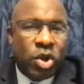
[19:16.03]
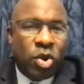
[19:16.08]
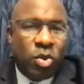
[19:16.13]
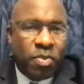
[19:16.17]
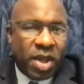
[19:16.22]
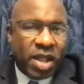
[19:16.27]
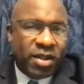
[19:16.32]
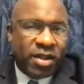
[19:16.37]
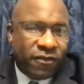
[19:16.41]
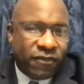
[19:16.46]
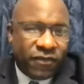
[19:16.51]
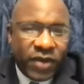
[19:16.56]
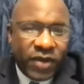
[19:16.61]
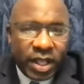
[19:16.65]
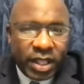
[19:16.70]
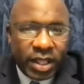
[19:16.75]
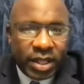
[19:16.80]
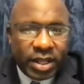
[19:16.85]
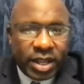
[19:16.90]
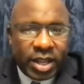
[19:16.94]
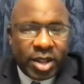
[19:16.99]
there's no better
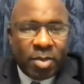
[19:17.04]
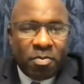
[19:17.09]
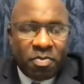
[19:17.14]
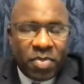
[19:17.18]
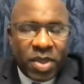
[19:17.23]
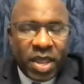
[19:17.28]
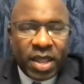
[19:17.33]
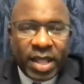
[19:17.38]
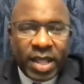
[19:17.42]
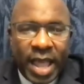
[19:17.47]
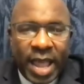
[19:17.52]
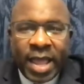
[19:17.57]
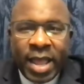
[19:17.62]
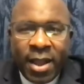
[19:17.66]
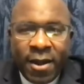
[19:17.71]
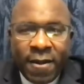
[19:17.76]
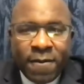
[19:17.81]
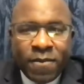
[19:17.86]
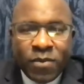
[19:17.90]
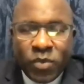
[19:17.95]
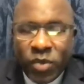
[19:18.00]
feeling than
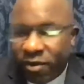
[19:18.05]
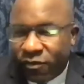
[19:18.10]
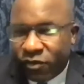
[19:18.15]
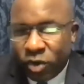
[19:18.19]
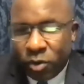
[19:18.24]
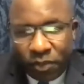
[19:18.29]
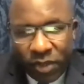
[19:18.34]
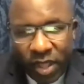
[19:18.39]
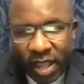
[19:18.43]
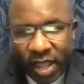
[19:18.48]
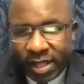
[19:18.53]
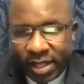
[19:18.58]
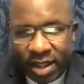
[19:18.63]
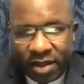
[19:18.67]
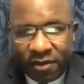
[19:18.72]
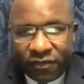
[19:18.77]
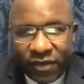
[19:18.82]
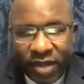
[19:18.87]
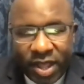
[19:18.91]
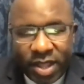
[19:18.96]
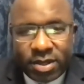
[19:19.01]
if you play
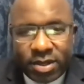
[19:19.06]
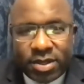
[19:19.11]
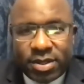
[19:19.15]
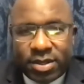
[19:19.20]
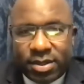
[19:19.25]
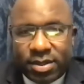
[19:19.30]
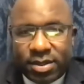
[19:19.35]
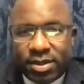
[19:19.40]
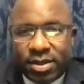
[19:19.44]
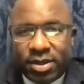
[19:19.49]
defense,